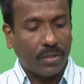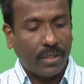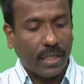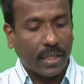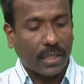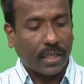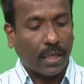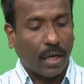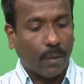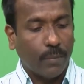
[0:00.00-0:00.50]
they are
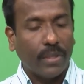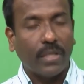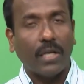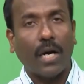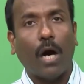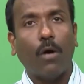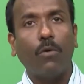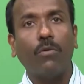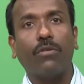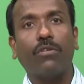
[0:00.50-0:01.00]
coming
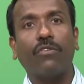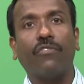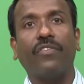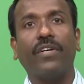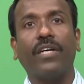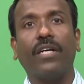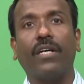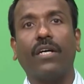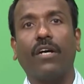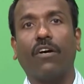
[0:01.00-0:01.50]
out of
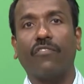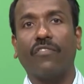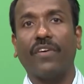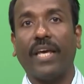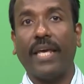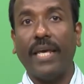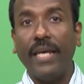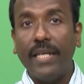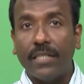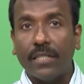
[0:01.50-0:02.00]
a, of a
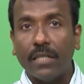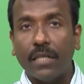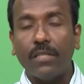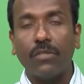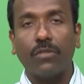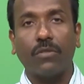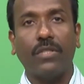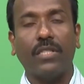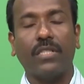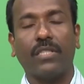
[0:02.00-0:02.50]
heater.
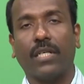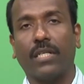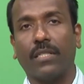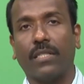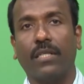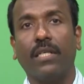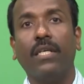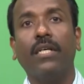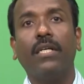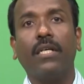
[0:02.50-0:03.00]
So, this has
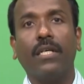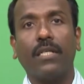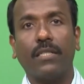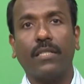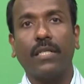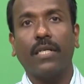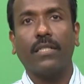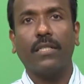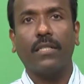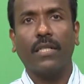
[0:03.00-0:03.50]
a
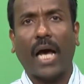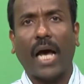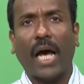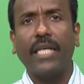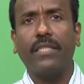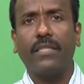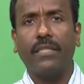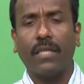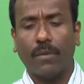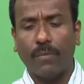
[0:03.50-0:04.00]
certain high
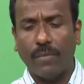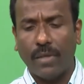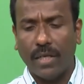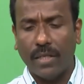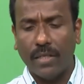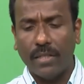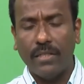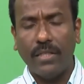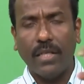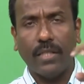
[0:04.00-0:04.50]
thermal
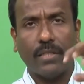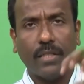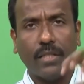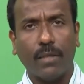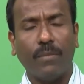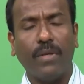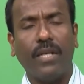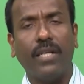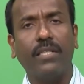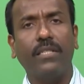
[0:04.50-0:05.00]
energy and
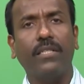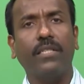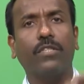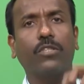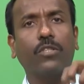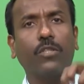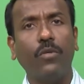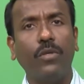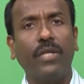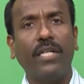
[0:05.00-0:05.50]
thermal energy is
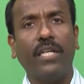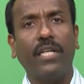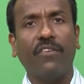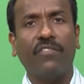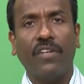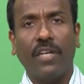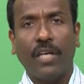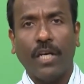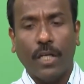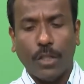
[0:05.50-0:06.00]
good enough
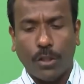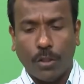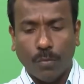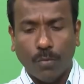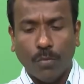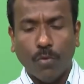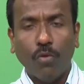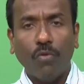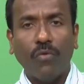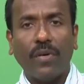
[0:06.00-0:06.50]
to
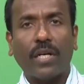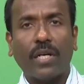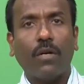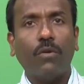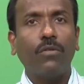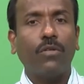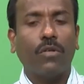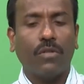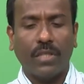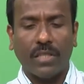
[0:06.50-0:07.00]
move
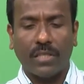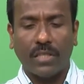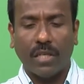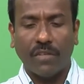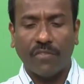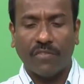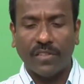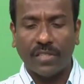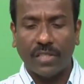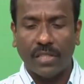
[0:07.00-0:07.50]
around on the
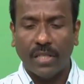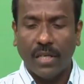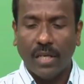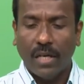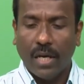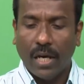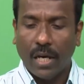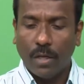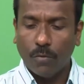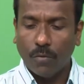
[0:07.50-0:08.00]
surface
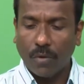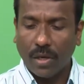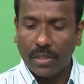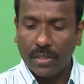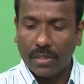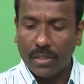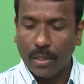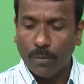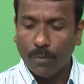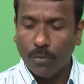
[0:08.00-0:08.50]
and
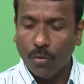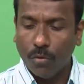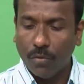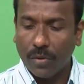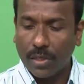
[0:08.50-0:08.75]
once they move